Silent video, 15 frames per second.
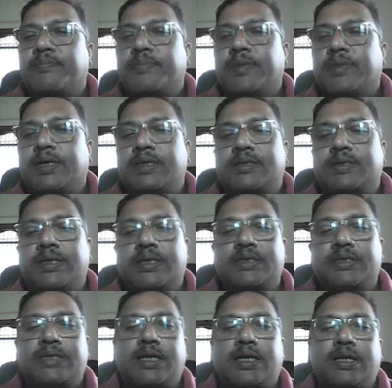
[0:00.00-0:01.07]
That is the
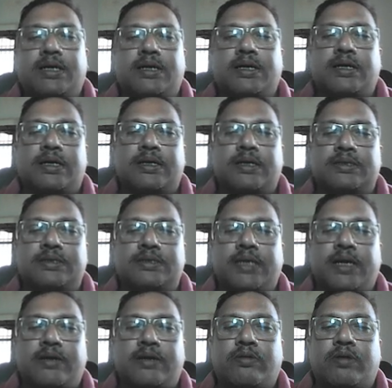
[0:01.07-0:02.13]
initial
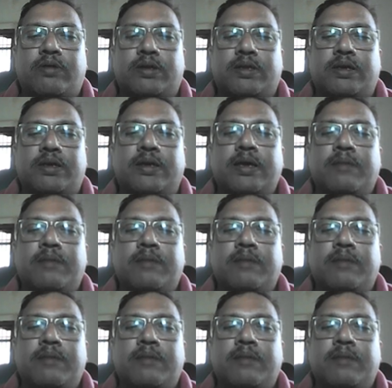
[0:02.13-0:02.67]
state, not the